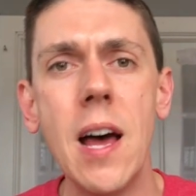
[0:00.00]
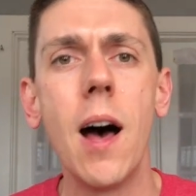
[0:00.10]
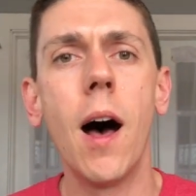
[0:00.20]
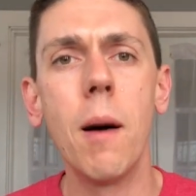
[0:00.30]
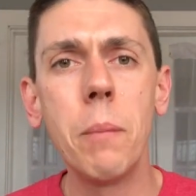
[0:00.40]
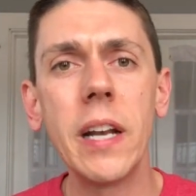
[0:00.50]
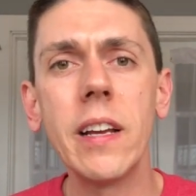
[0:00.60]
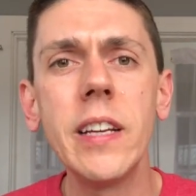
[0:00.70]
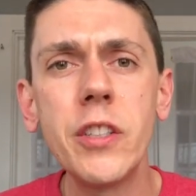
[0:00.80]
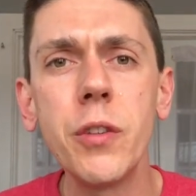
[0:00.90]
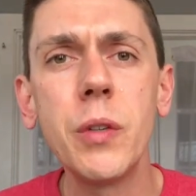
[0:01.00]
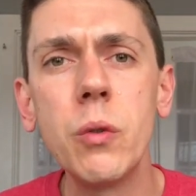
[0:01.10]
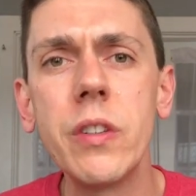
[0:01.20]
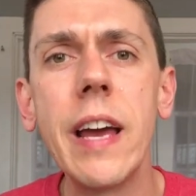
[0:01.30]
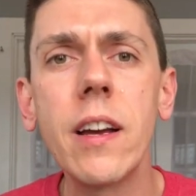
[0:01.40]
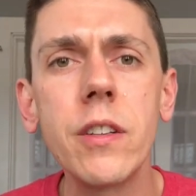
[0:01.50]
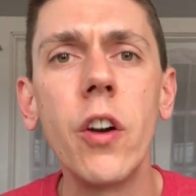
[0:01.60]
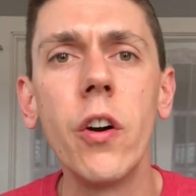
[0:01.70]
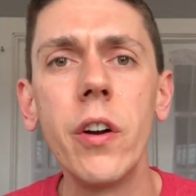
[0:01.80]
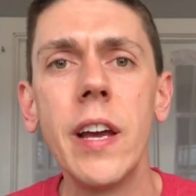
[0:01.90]
But each of you take a
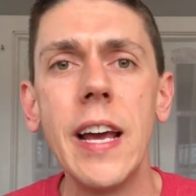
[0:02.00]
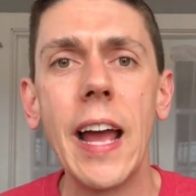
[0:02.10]
turn